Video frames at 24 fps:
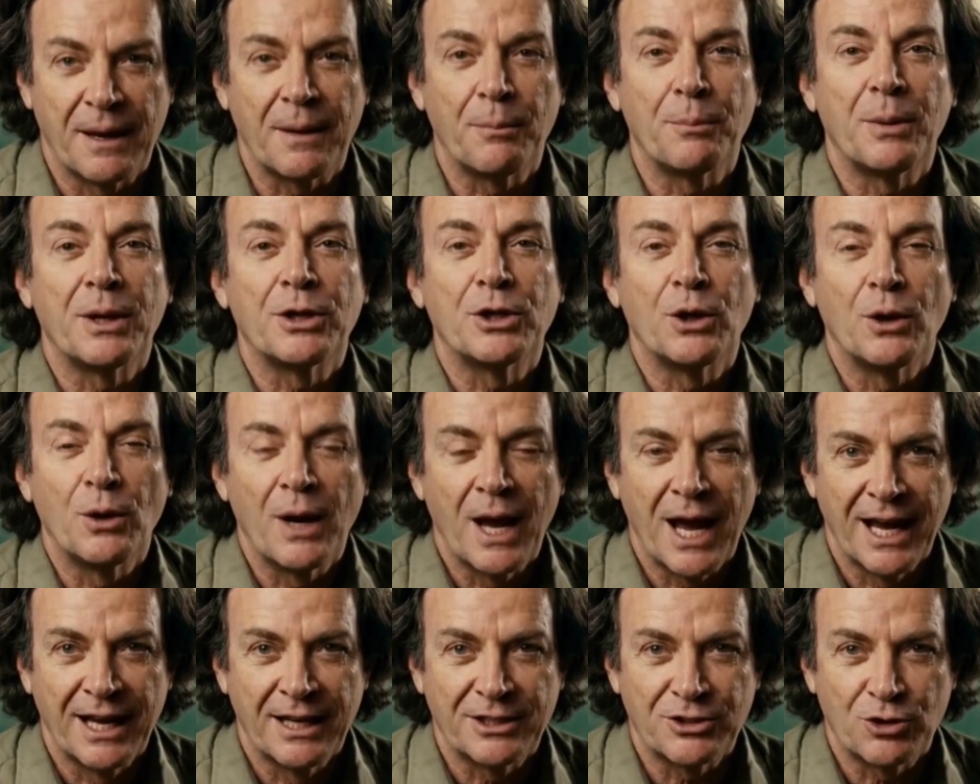But your
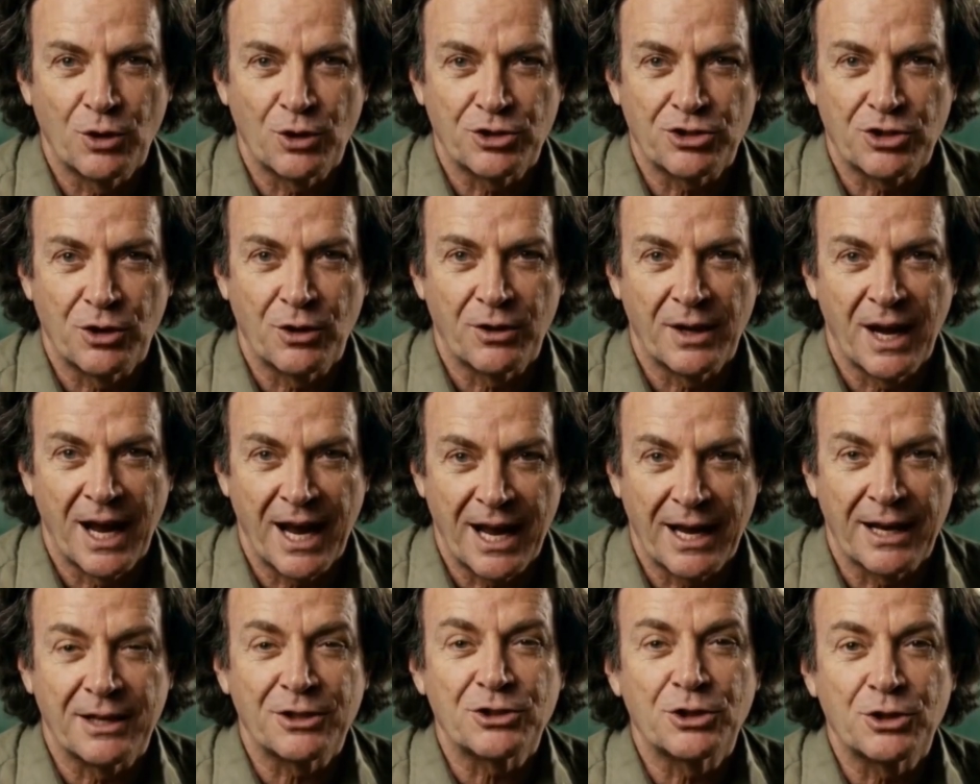eye is also
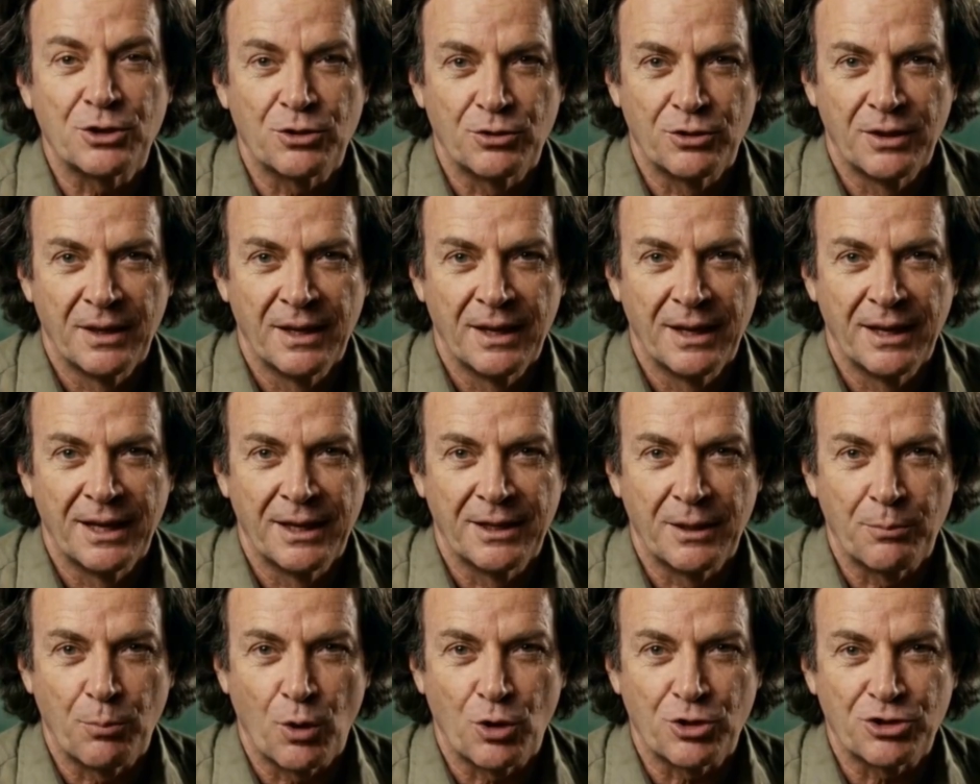lying to you in
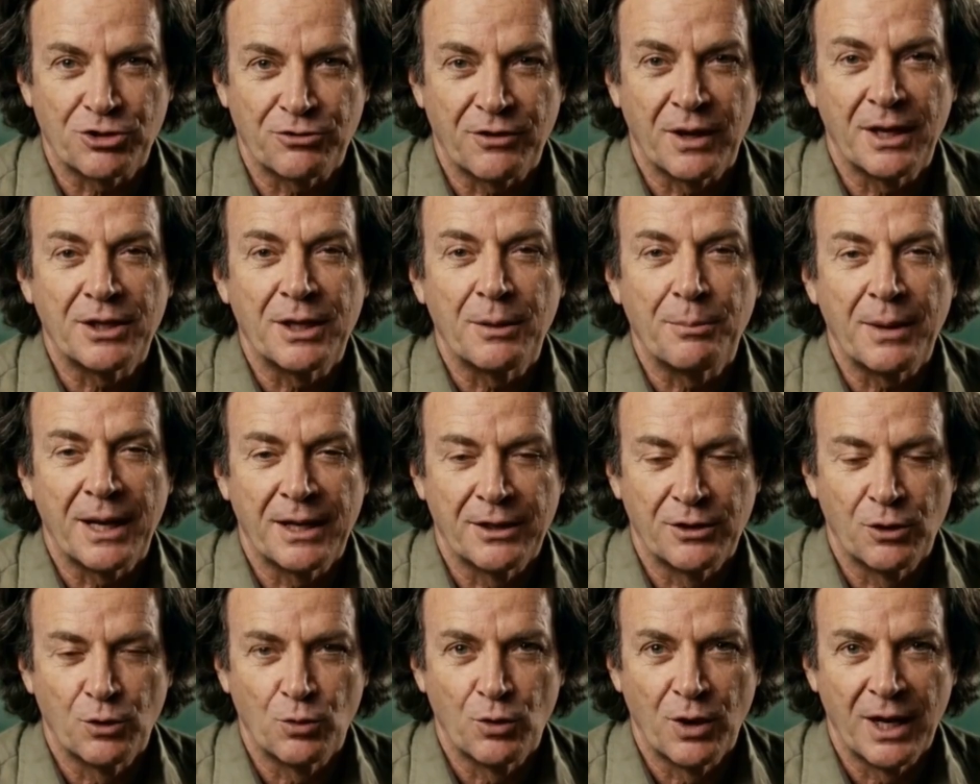the most
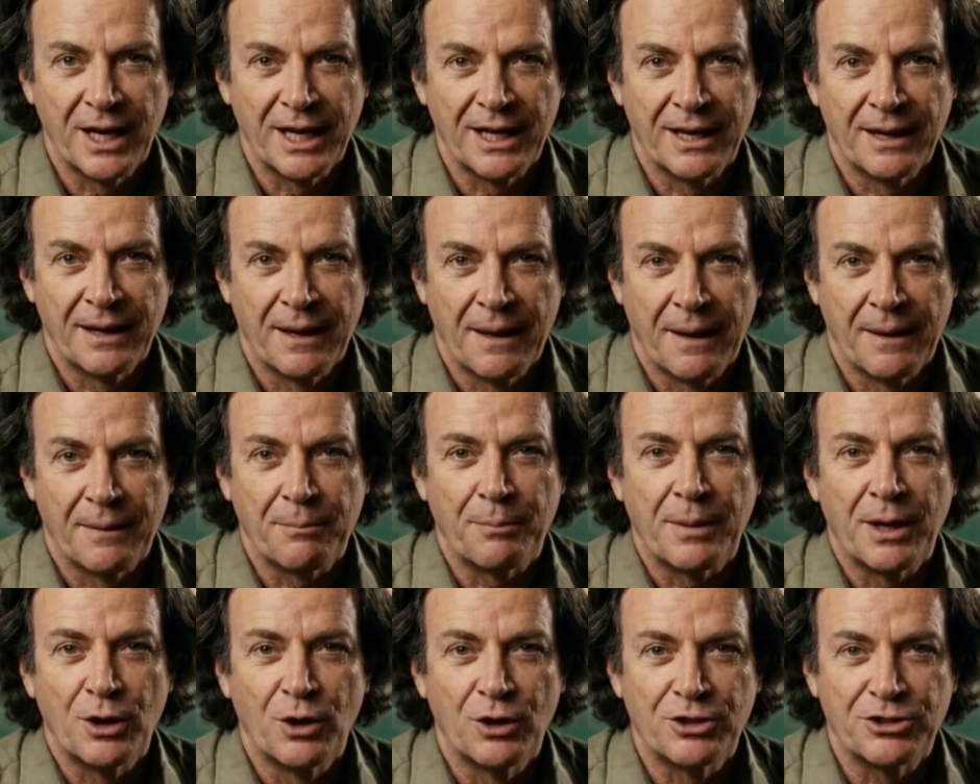fundamental way,
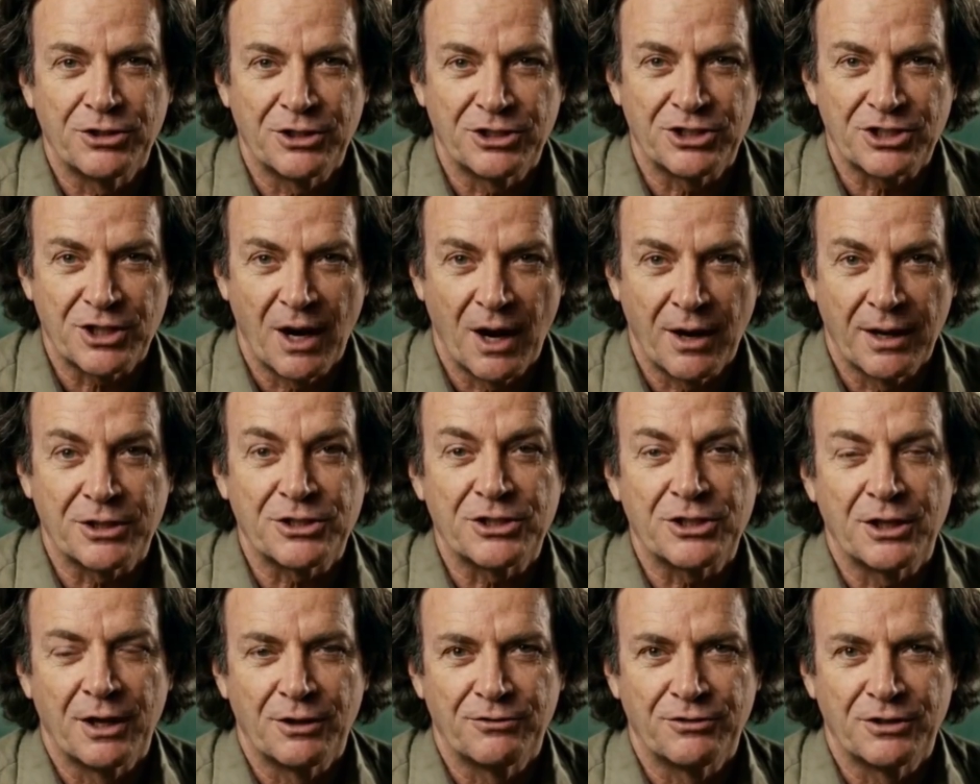because the solid
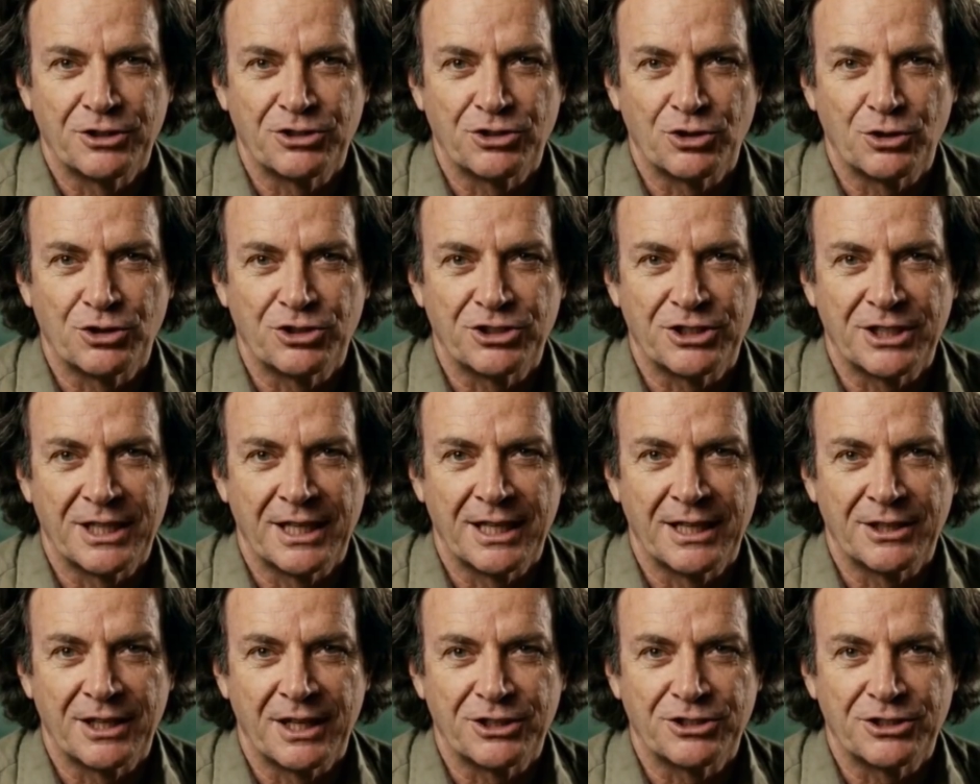surface you're
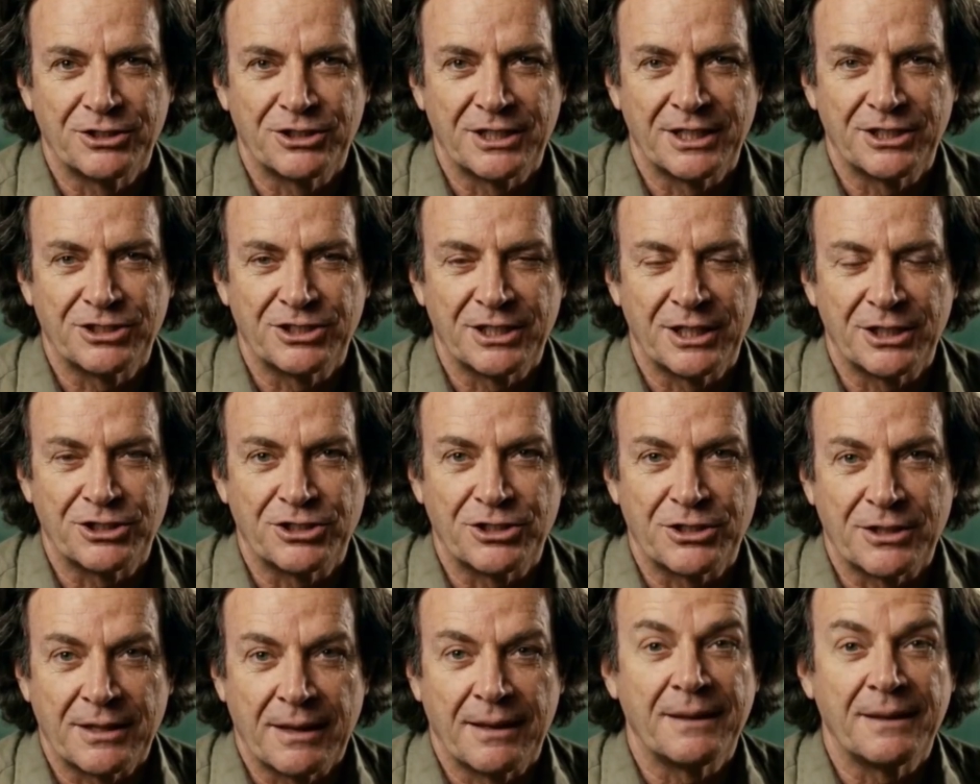seeing doesn't exist.